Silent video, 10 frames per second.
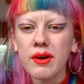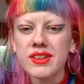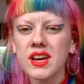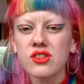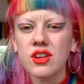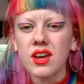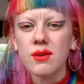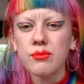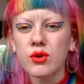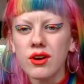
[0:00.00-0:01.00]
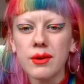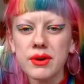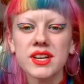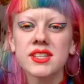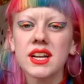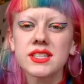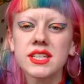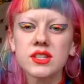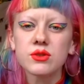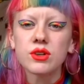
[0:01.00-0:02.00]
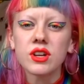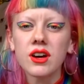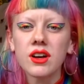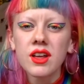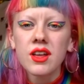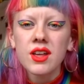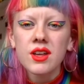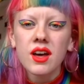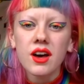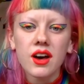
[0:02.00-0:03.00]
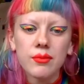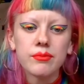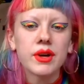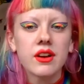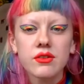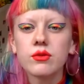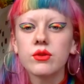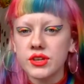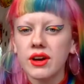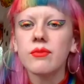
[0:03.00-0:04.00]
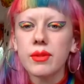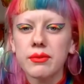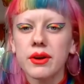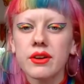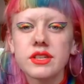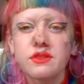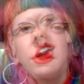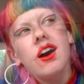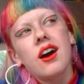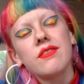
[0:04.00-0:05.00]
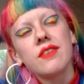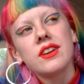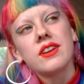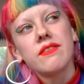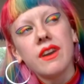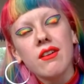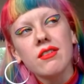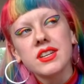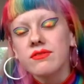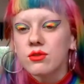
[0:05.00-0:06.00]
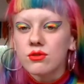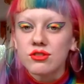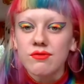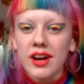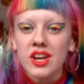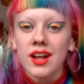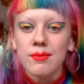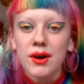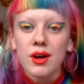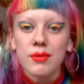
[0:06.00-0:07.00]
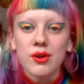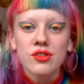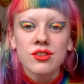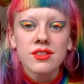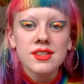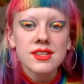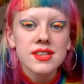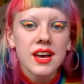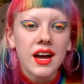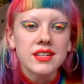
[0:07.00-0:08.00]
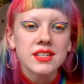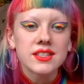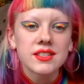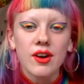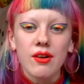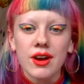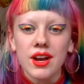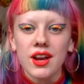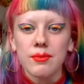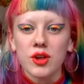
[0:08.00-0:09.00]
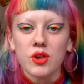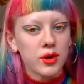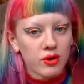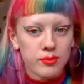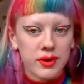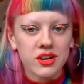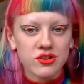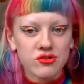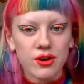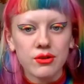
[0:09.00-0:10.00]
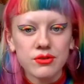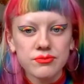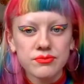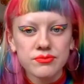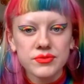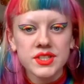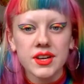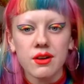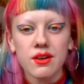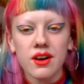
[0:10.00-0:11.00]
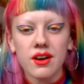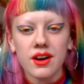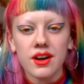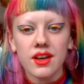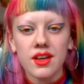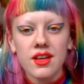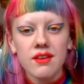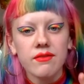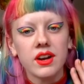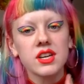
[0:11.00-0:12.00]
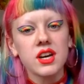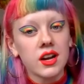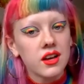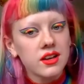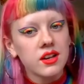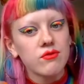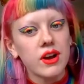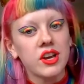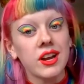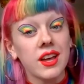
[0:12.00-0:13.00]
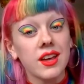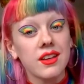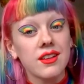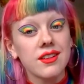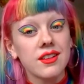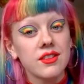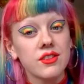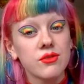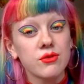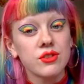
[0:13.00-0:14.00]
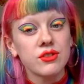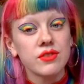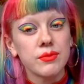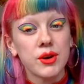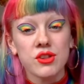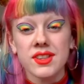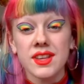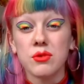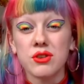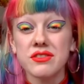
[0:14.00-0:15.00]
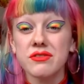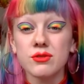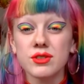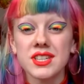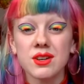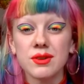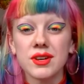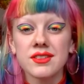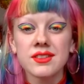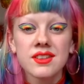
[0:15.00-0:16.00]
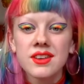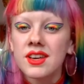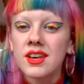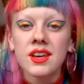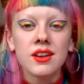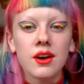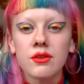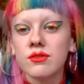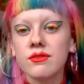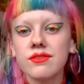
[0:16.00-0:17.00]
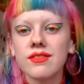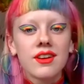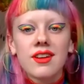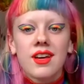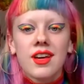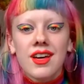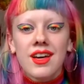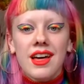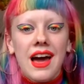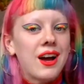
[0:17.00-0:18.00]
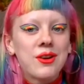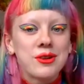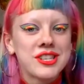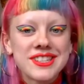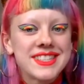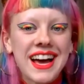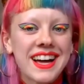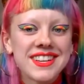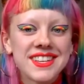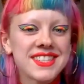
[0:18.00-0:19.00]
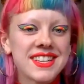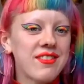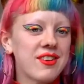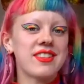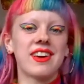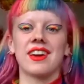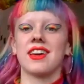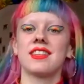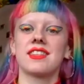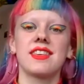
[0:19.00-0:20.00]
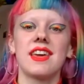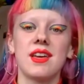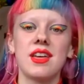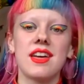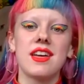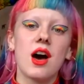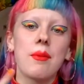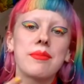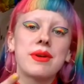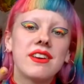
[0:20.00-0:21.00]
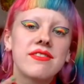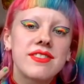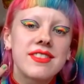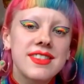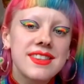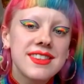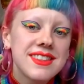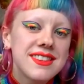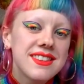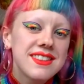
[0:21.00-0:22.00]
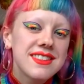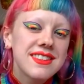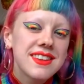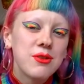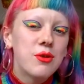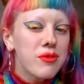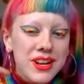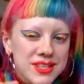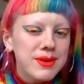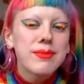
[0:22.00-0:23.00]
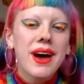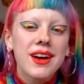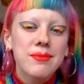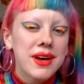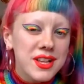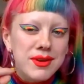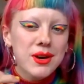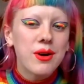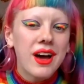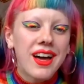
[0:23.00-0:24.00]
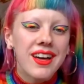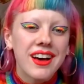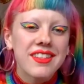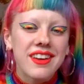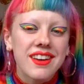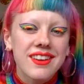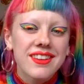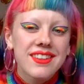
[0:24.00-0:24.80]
is actually borderline personality disorder, but I do also have bipolar disorder. I find it very difficult to regulate my emotions, and it's very much beyond my control. So I find colour can regulate the sort of emotions that are more difficult to deal with, you know, sort of anguish and sadness and everything. It uplifts or brings me back, makes me aware, I think.